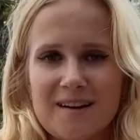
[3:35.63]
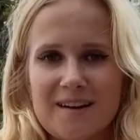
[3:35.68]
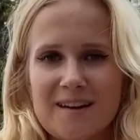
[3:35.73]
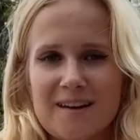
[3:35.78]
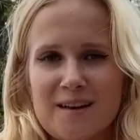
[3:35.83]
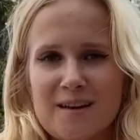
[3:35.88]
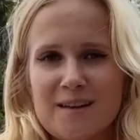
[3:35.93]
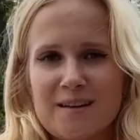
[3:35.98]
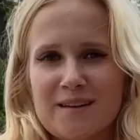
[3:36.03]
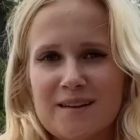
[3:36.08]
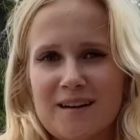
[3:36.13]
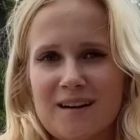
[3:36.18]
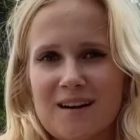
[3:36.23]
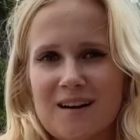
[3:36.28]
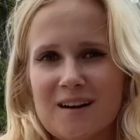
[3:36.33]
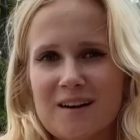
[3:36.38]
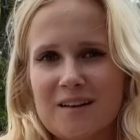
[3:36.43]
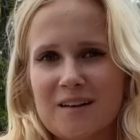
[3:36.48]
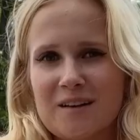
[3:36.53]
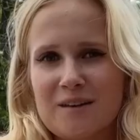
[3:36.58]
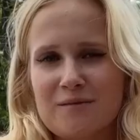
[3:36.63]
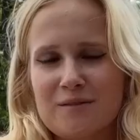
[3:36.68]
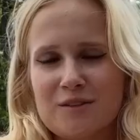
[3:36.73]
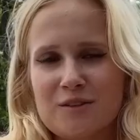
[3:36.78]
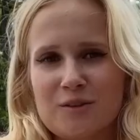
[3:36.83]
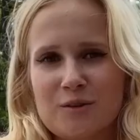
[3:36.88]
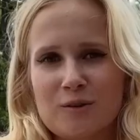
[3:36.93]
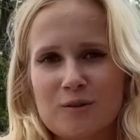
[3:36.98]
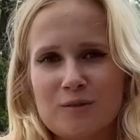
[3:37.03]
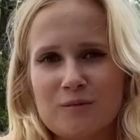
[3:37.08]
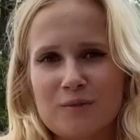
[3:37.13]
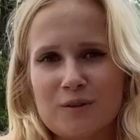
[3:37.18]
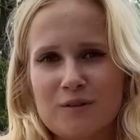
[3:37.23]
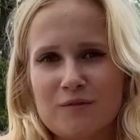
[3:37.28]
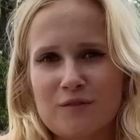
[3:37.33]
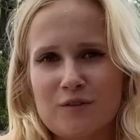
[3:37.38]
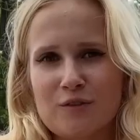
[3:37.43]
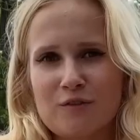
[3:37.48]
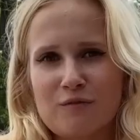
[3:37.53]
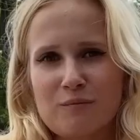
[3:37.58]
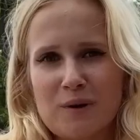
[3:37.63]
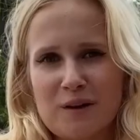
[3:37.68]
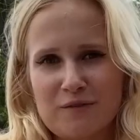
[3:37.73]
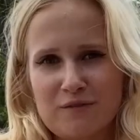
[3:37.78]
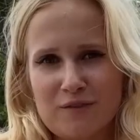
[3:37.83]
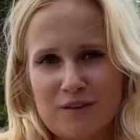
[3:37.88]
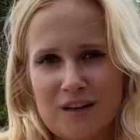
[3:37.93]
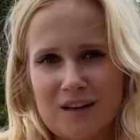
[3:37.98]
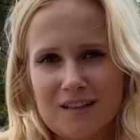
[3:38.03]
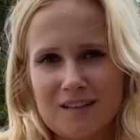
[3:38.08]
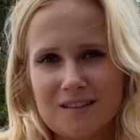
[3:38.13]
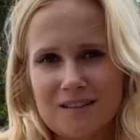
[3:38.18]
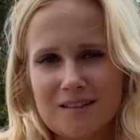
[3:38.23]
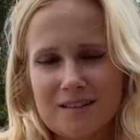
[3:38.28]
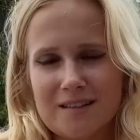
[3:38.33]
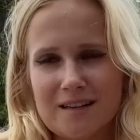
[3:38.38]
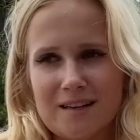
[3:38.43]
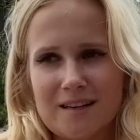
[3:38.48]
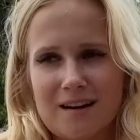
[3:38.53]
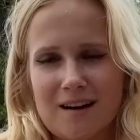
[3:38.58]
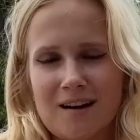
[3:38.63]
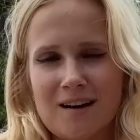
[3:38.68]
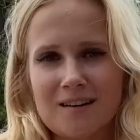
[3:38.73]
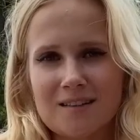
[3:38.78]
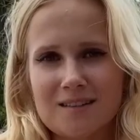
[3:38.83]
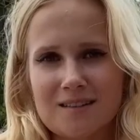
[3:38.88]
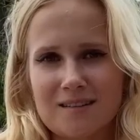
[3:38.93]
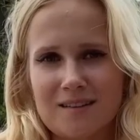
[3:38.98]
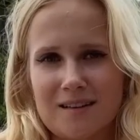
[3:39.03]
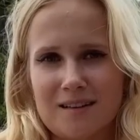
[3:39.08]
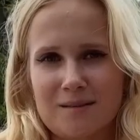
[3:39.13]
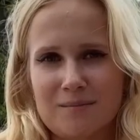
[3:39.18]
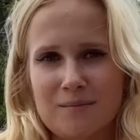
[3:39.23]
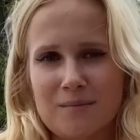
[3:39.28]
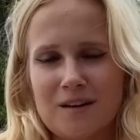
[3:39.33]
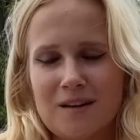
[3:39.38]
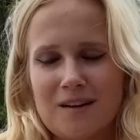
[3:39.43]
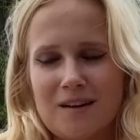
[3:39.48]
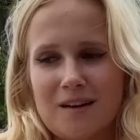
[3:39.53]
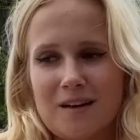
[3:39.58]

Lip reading: and I even talked with few of my friends and asked them